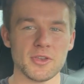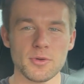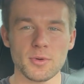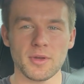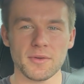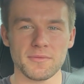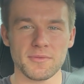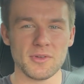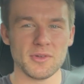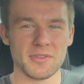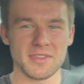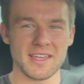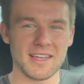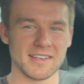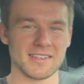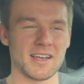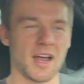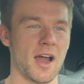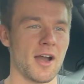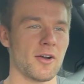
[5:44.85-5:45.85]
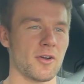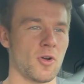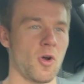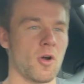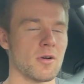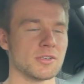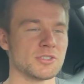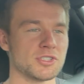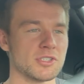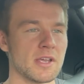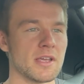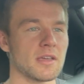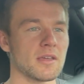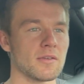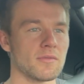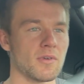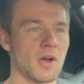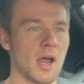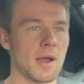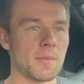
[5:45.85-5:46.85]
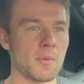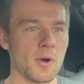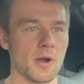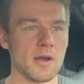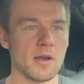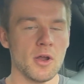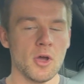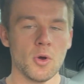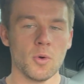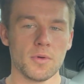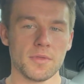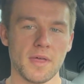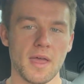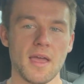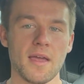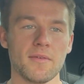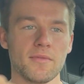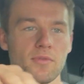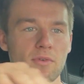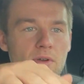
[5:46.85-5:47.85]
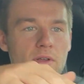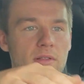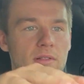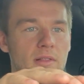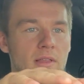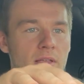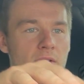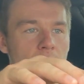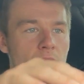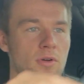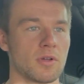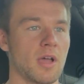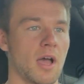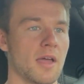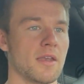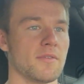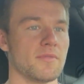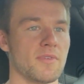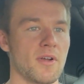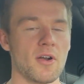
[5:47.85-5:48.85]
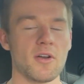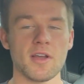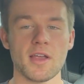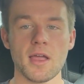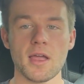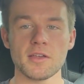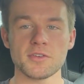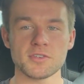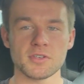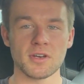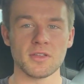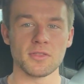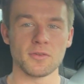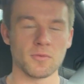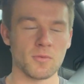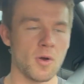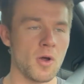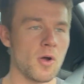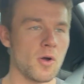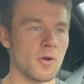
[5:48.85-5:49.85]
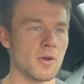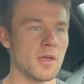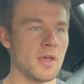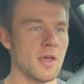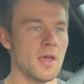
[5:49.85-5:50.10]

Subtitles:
You can feel the entire car shake and vibrate with every little kind of variation in the road,